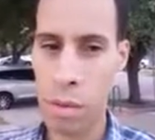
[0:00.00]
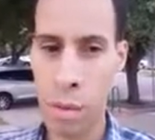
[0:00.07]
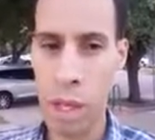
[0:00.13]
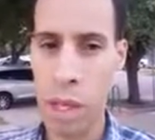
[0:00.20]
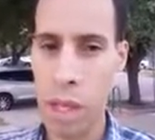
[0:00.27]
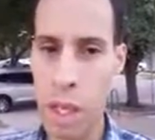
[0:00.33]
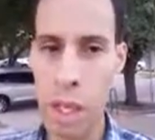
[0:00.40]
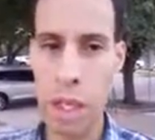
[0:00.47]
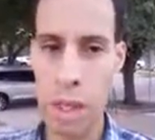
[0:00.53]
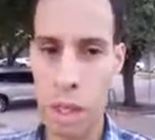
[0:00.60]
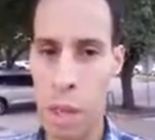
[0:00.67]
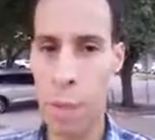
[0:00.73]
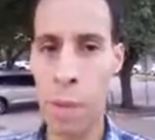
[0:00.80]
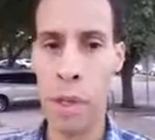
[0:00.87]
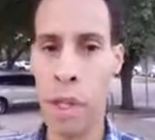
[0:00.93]
We need
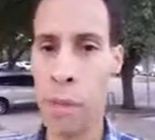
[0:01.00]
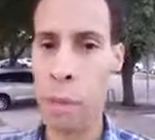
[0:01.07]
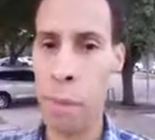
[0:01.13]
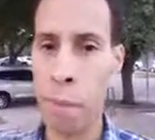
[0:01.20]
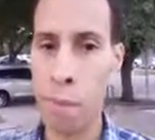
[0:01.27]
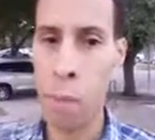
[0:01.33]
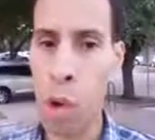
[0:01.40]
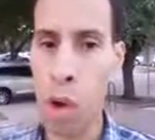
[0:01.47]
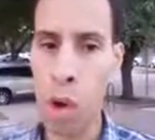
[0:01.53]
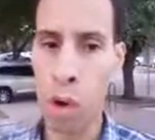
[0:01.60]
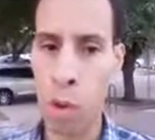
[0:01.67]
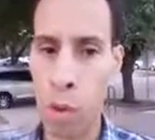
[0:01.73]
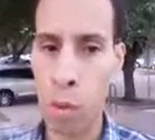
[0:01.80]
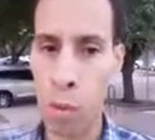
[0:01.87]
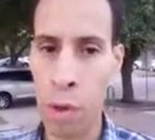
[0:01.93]
something a little bit
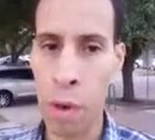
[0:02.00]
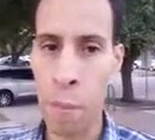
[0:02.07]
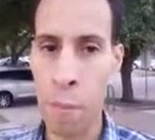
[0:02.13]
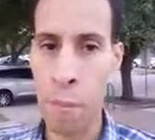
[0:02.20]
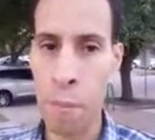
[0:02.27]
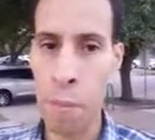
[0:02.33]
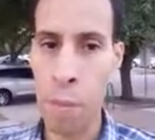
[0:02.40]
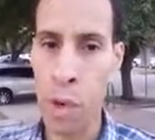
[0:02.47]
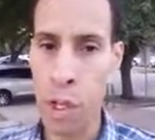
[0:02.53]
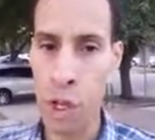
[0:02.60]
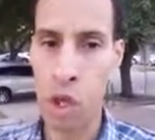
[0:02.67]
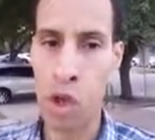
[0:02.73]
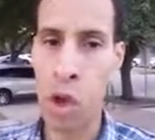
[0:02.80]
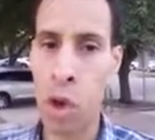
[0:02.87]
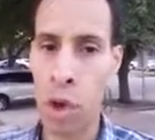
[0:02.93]
more with a
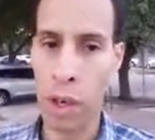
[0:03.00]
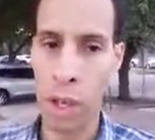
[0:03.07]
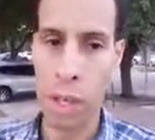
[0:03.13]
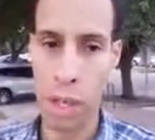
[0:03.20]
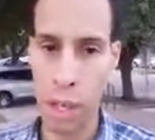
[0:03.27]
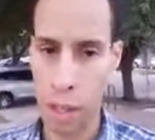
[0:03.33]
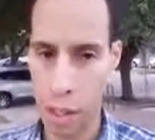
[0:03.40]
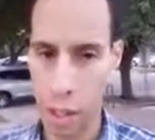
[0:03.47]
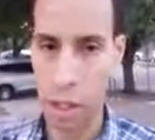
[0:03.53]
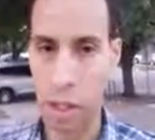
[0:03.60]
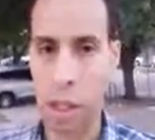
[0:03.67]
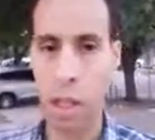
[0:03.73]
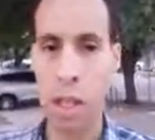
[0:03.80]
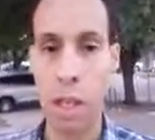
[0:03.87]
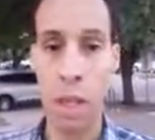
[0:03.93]
stronger kick,
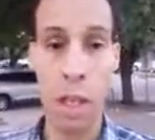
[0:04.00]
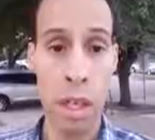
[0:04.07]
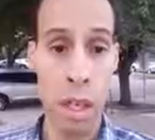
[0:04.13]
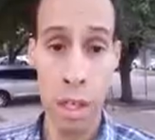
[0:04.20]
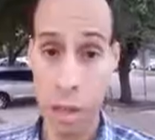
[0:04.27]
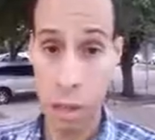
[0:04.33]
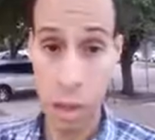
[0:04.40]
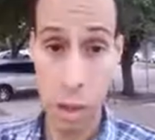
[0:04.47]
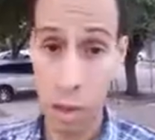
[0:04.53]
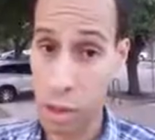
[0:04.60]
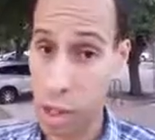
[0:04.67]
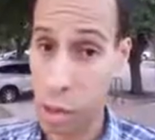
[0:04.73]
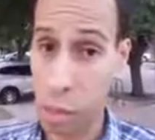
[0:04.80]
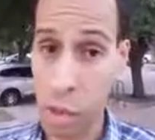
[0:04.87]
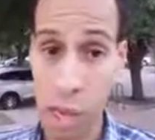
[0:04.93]
and this is going
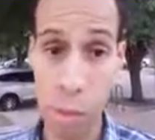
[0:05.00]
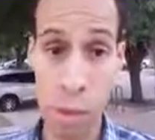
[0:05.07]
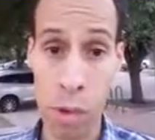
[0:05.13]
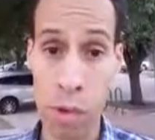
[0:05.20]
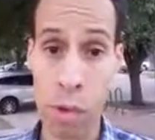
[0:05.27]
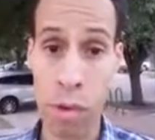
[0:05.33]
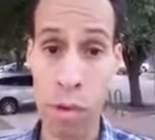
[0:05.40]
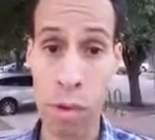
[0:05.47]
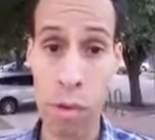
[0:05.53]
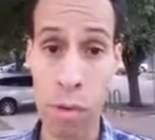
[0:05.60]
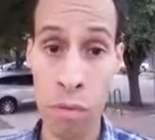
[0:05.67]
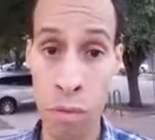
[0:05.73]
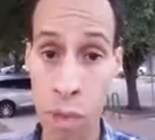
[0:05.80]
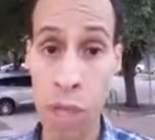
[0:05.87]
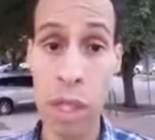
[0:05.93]
to take people
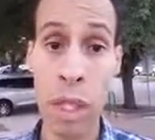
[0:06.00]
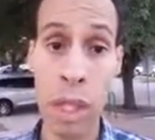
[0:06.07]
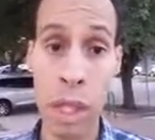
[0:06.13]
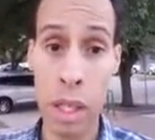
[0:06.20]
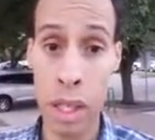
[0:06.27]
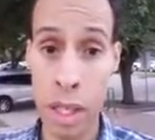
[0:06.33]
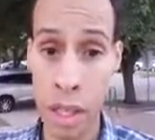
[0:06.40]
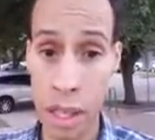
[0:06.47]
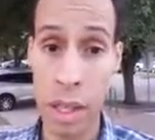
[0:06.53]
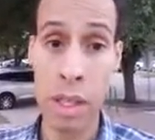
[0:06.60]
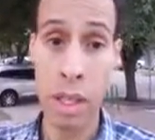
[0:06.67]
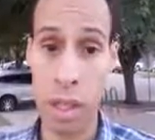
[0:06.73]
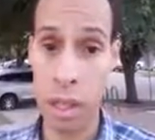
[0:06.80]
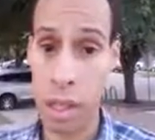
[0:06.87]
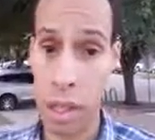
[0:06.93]
really
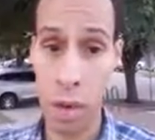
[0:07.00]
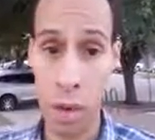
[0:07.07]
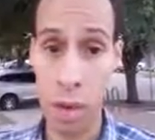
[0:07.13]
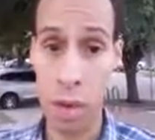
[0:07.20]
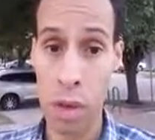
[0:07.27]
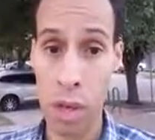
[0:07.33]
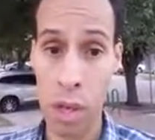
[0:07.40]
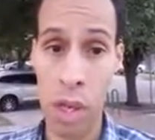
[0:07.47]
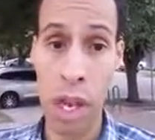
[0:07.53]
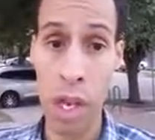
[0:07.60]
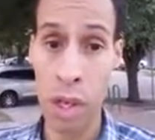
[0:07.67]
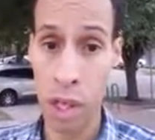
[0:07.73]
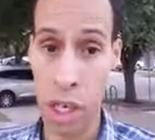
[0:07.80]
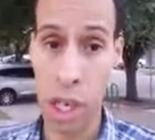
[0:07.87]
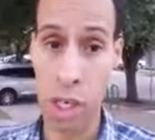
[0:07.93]
getting together and
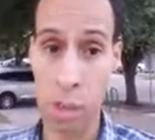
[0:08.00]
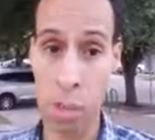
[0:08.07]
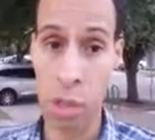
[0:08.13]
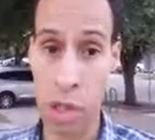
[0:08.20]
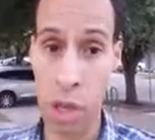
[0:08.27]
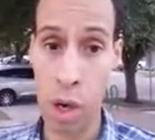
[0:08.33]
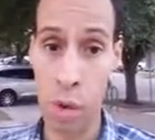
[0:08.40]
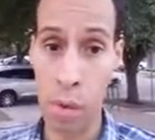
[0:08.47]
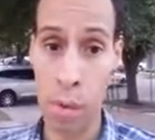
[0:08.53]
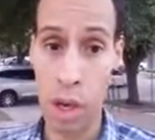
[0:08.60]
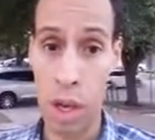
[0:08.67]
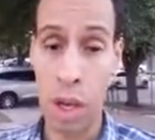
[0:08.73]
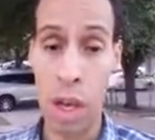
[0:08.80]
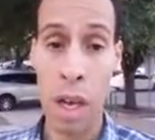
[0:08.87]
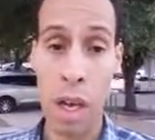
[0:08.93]
educate themselves
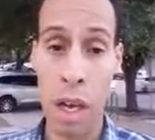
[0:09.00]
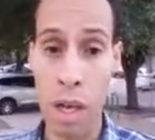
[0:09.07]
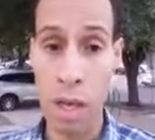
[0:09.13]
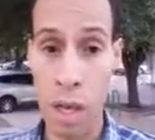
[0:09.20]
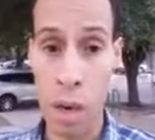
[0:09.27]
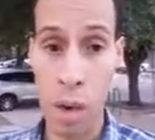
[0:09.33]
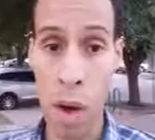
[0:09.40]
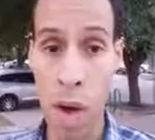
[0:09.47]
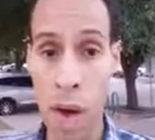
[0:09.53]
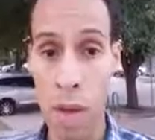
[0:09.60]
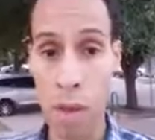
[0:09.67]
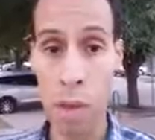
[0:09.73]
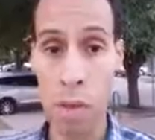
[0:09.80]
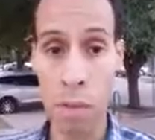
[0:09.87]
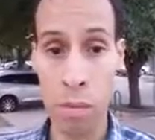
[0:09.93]
and know
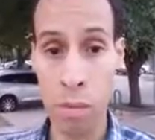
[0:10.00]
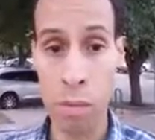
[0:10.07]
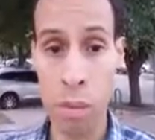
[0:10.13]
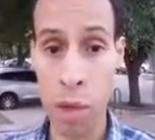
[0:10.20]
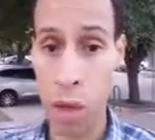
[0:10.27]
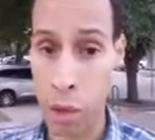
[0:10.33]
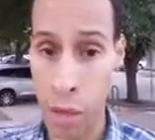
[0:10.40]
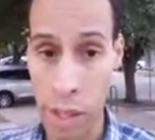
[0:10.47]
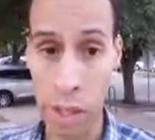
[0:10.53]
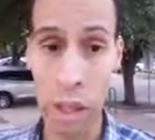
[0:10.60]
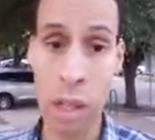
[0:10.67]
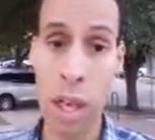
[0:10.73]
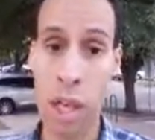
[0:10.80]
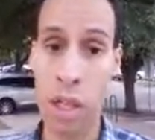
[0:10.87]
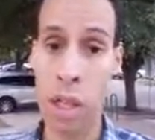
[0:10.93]
how to correct
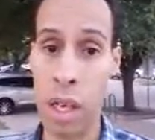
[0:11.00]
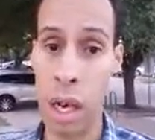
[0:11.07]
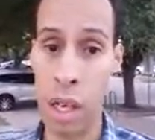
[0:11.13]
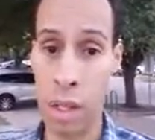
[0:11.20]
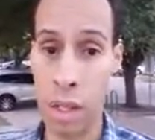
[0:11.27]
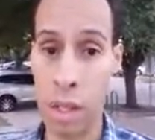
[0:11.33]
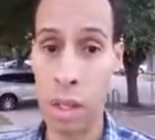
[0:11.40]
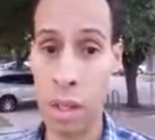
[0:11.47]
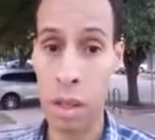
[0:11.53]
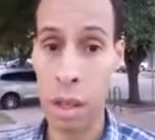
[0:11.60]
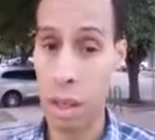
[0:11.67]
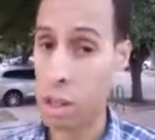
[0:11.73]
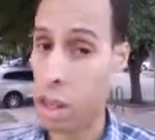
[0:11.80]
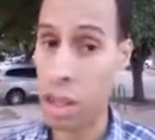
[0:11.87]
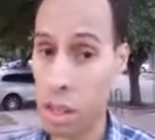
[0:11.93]
their nationality,
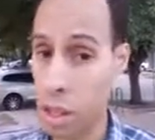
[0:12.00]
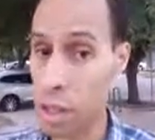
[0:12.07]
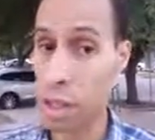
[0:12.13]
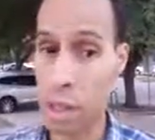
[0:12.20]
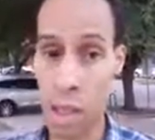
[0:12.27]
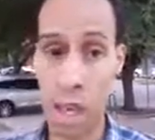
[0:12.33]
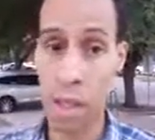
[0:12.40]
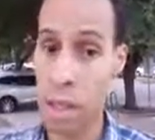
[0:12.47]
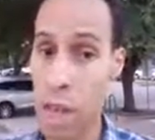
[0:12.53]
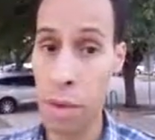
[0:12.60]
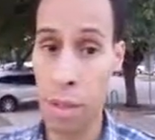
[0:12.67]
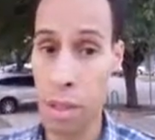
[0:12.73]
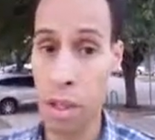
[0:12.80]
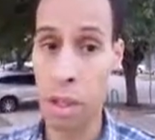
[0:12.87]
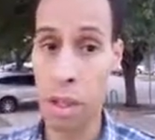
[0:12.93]
because it does ties
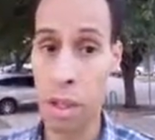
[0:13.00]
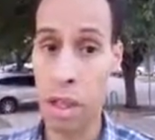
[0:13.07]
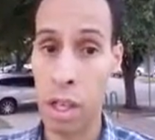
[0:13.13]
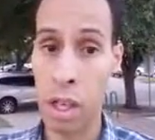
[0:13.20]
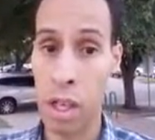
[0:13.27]
down to this.